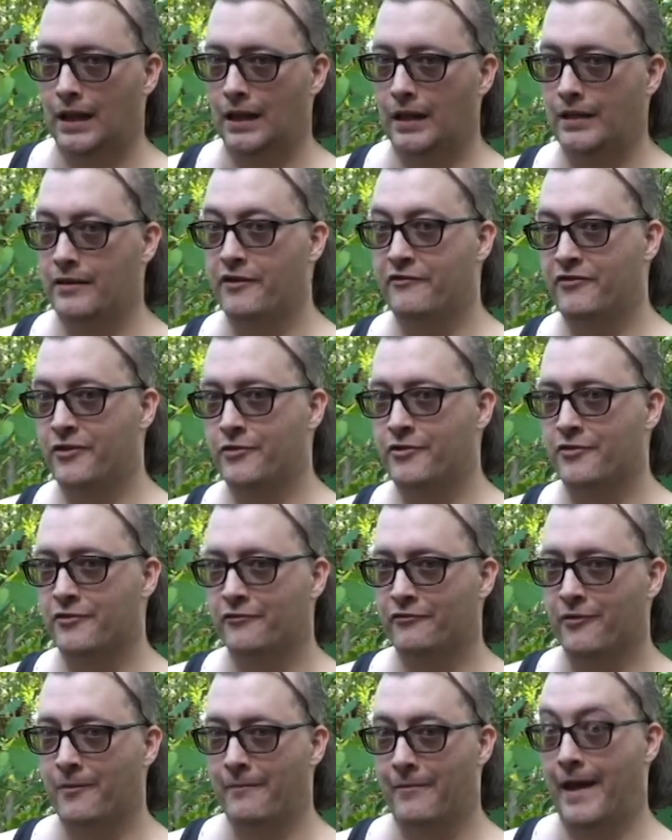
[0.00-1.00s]
in the future
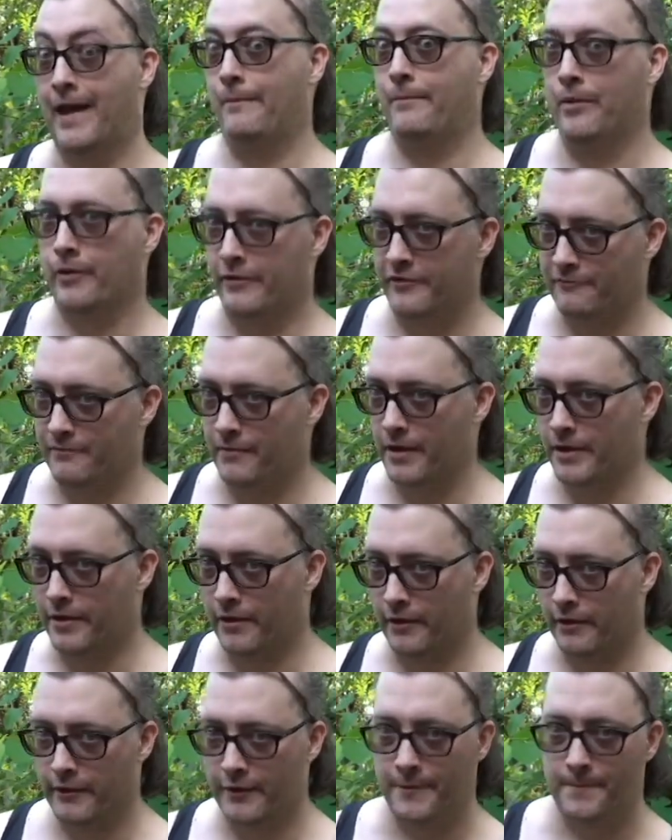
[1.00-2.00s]
from that part of my
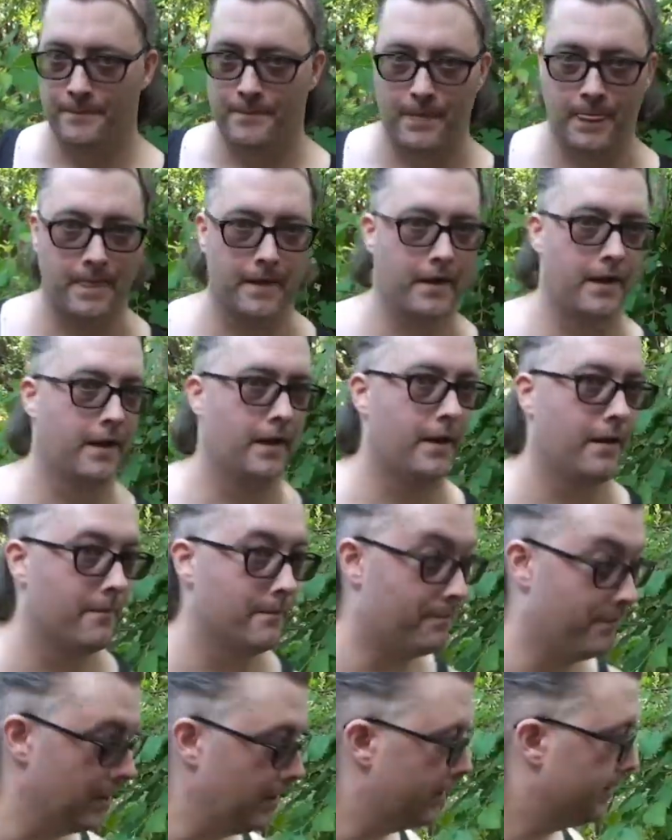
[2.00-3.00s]
yard.
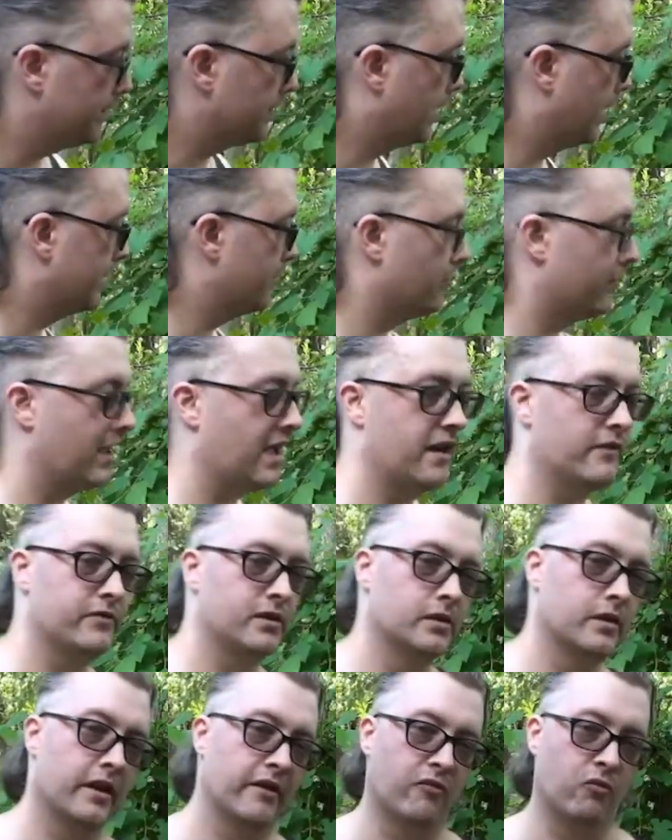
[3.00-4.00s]
But I don't have a
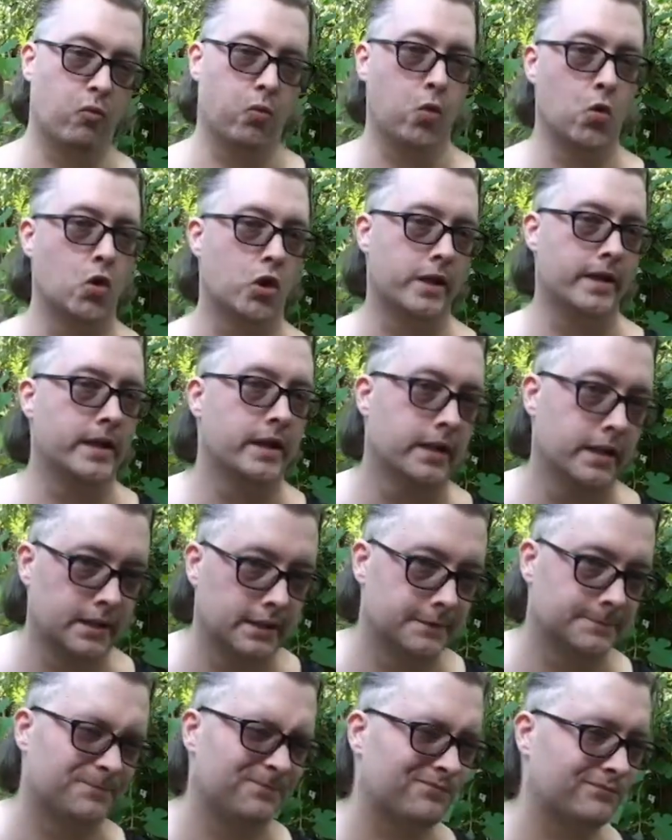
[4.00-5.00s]
lot of wood
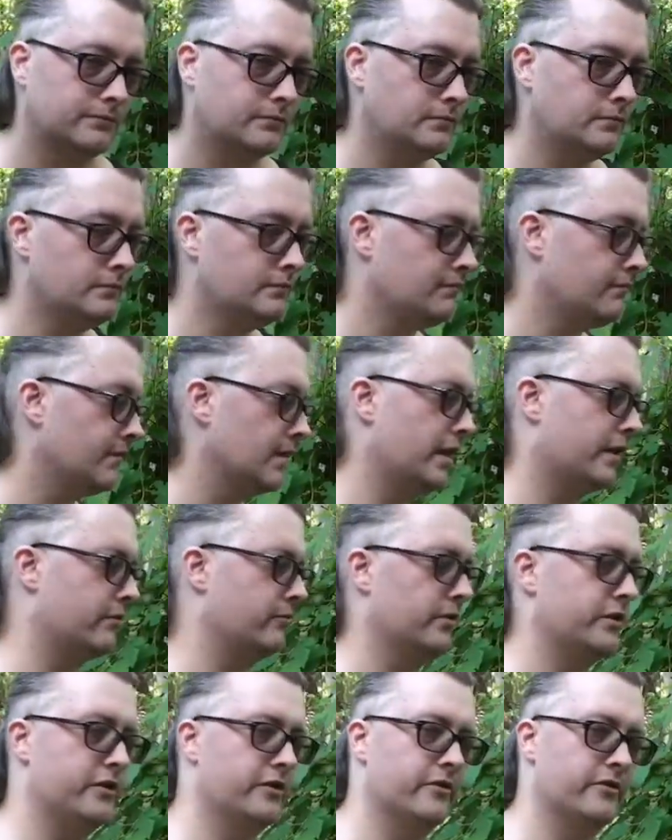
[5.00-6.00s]
I can
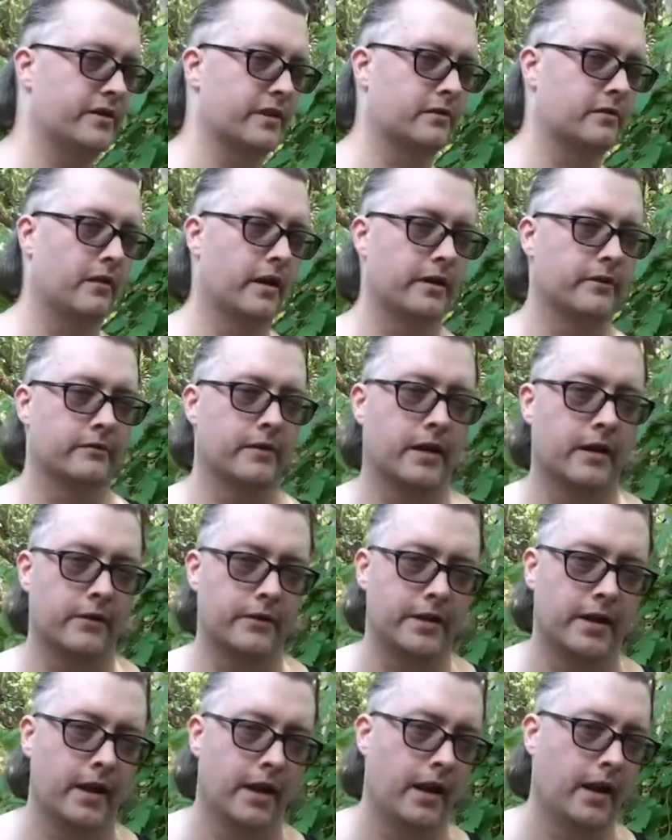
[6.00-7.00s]
really use this line
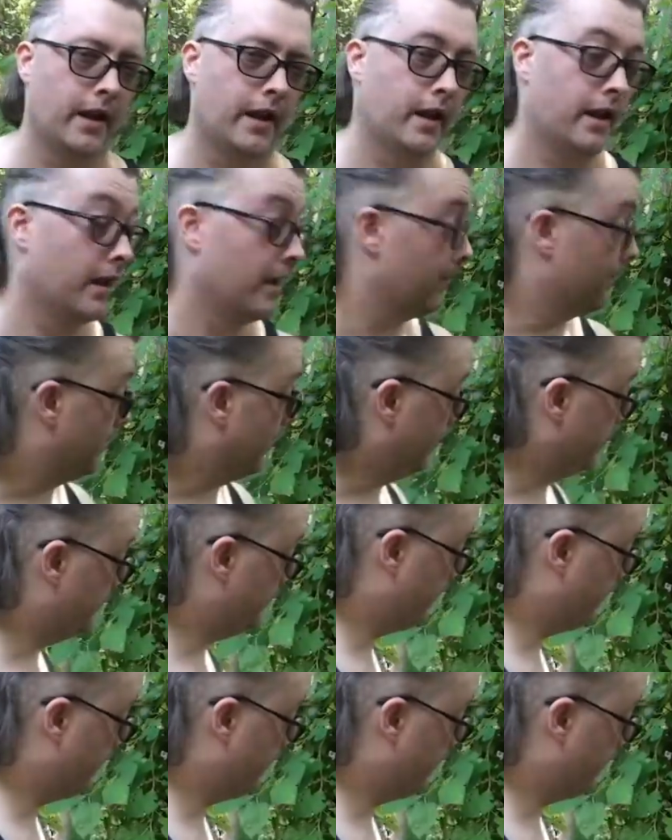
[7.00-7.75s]
around, but I do